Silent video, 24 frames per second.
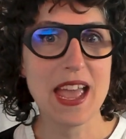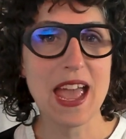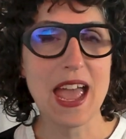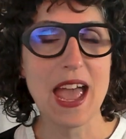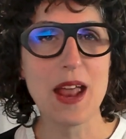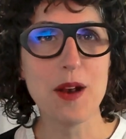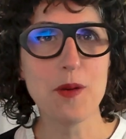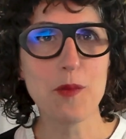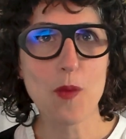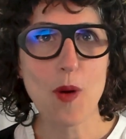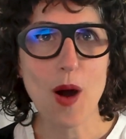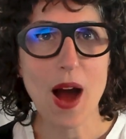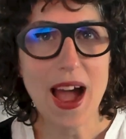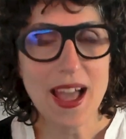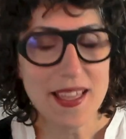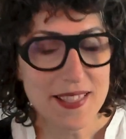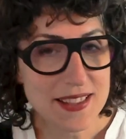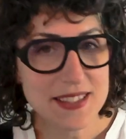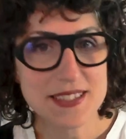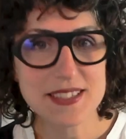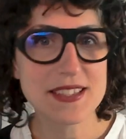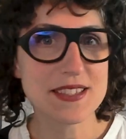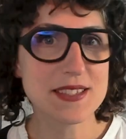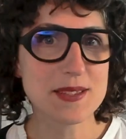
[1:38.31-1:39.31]
and why
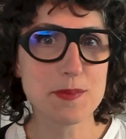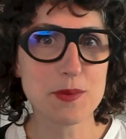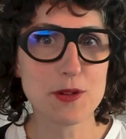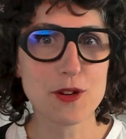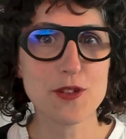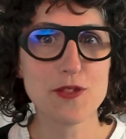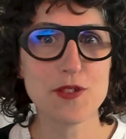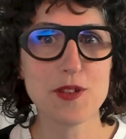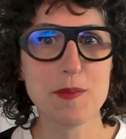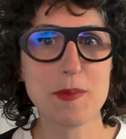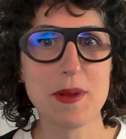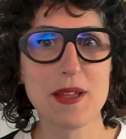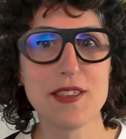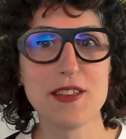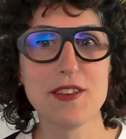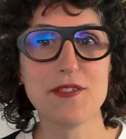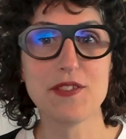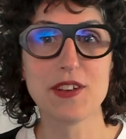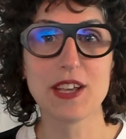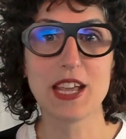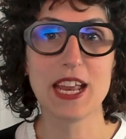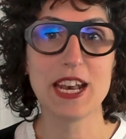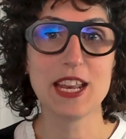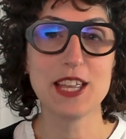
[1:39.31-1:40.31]
this is a proven method
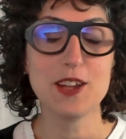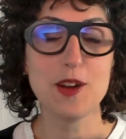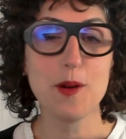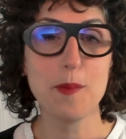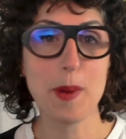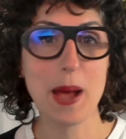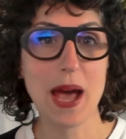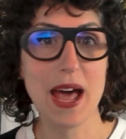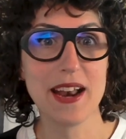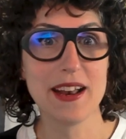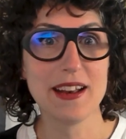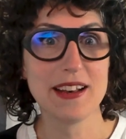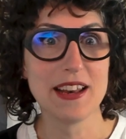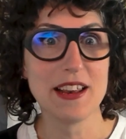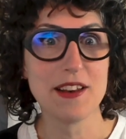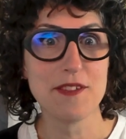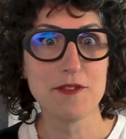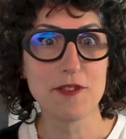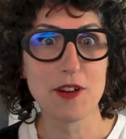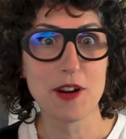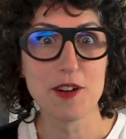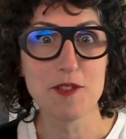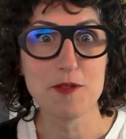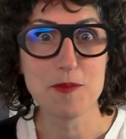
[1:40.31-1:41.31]
for getting your pattern in
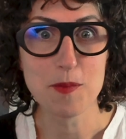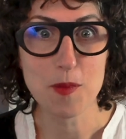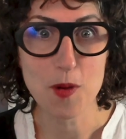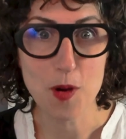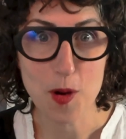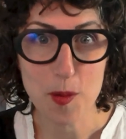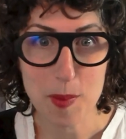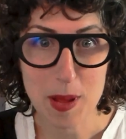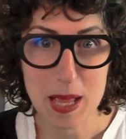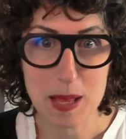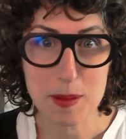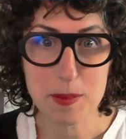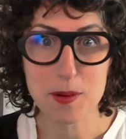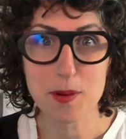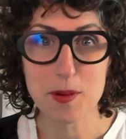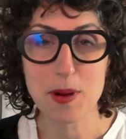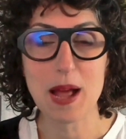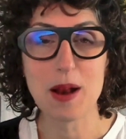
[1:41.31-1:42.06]
front of more people